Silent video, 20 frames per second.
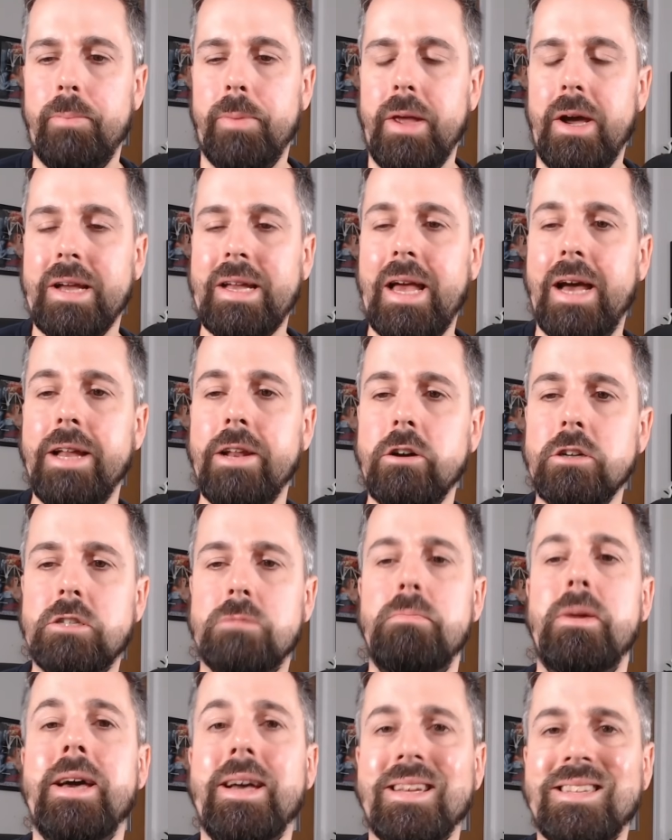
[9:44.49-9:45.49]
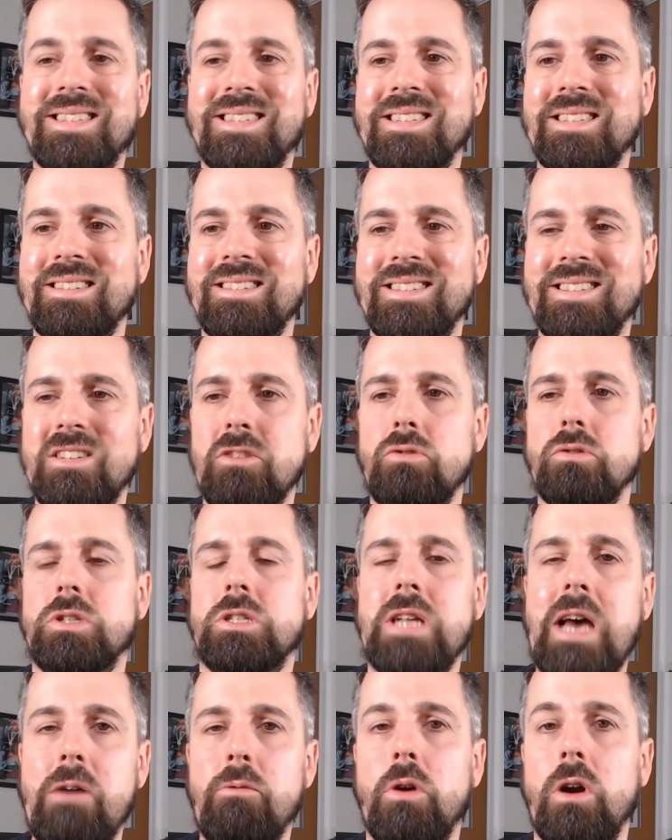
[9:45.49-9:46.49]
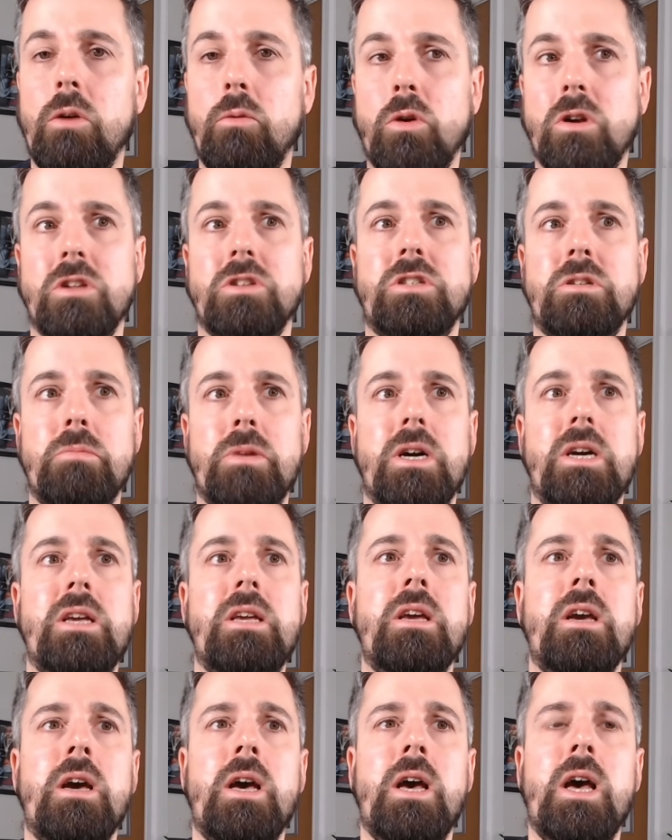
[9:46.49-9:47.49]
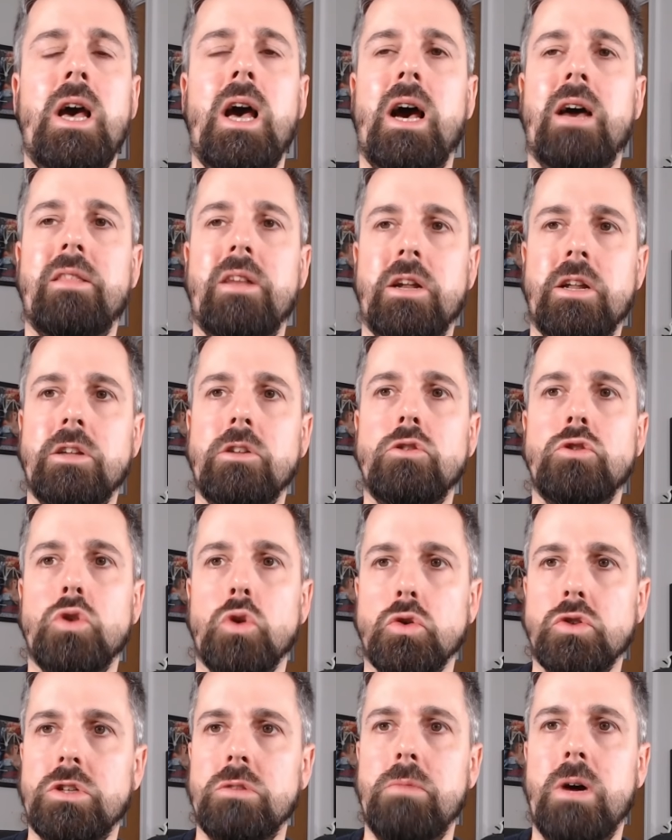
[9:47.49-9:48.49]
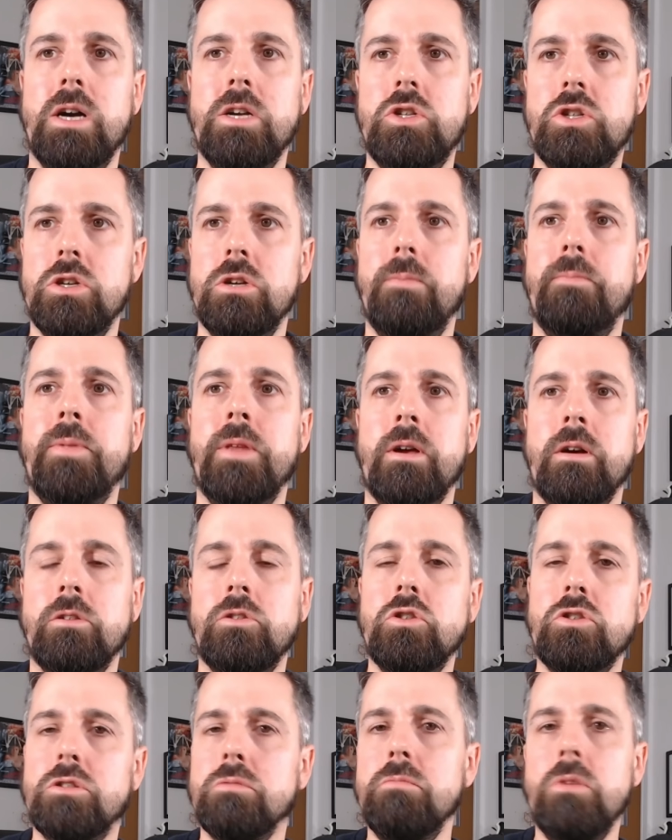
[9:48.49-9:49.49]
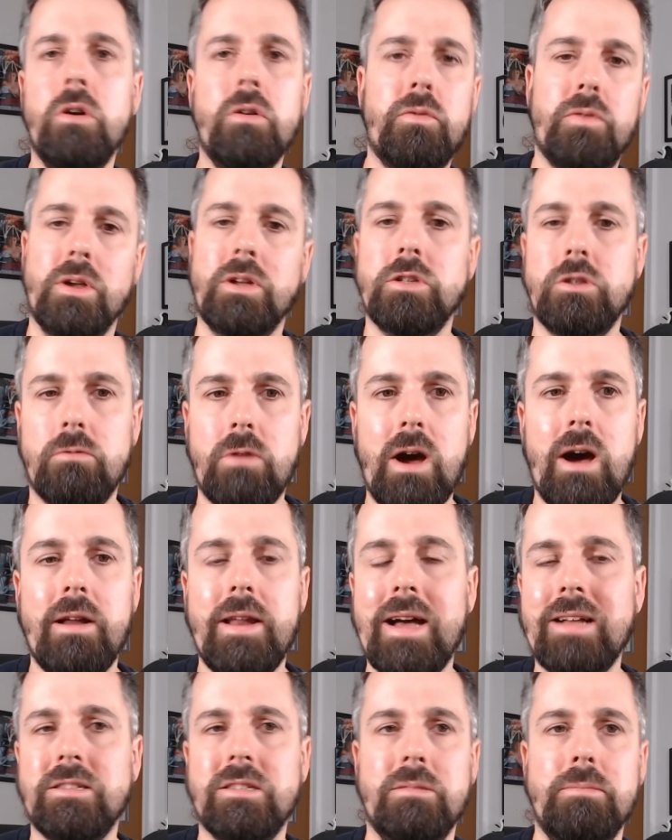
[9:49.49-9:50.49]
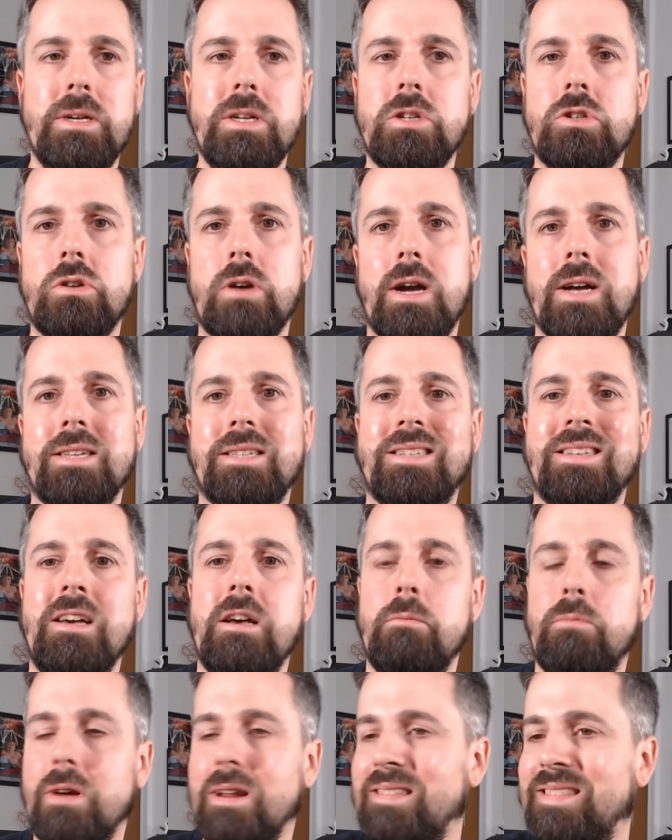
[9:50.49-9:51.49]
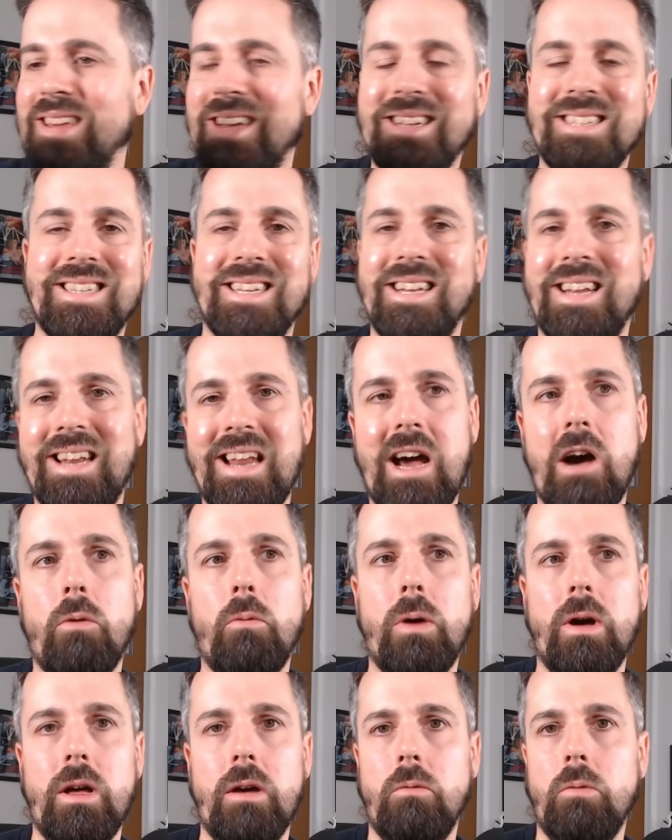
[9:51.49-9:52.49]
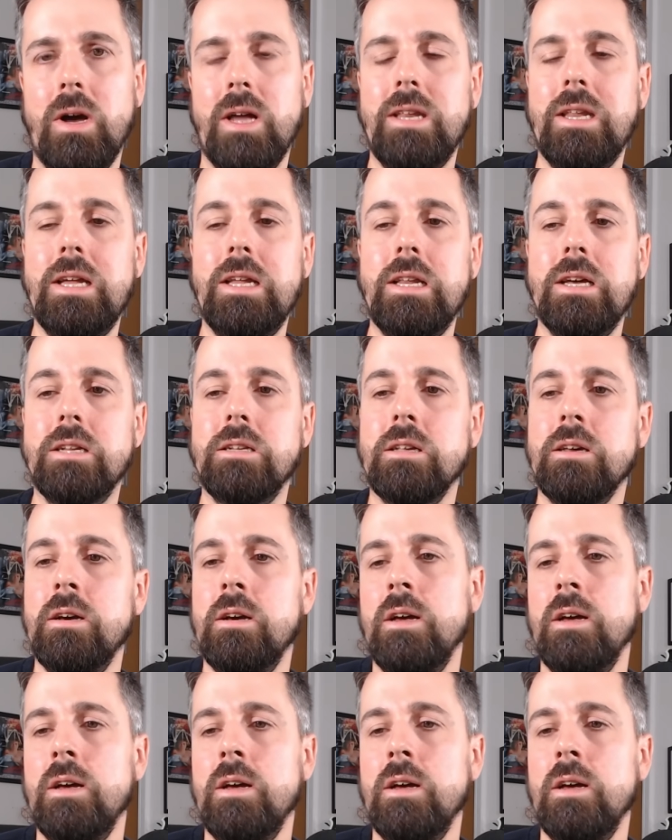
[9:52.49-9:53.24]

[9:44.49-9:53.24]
I get a nice mix, sort of sat where I want it to be, and then I use automation just to move things around, add some interest, bring things in and out where needed.